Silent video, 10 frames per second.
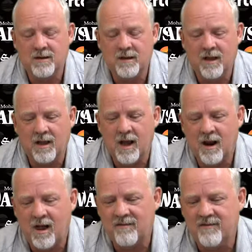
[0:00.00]
All I
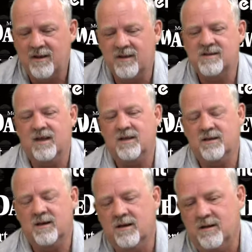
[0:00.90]
got out of it is
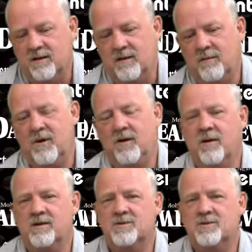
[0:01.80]
that apparently